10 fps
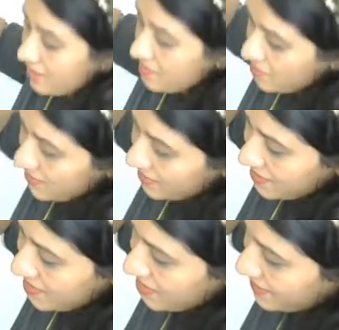Be
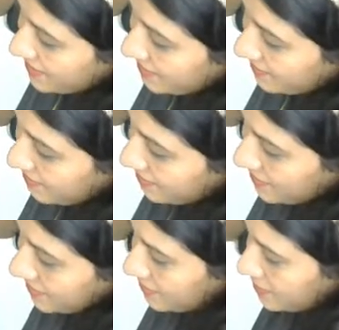
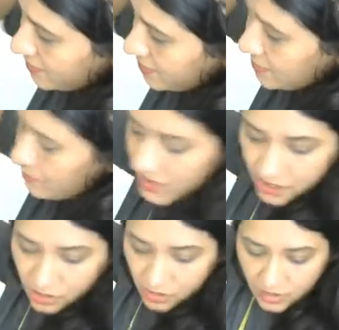really
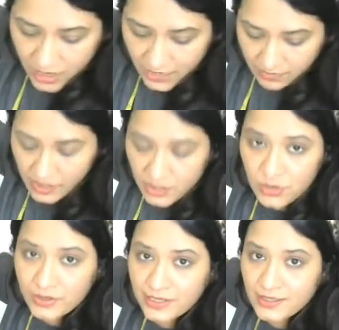particular and make
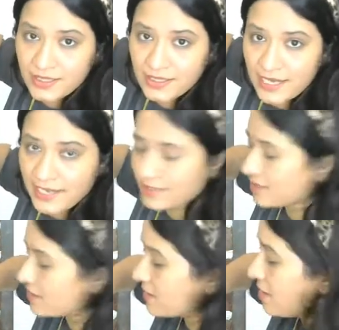sure that this line
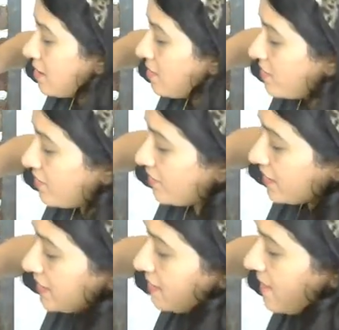is perfectly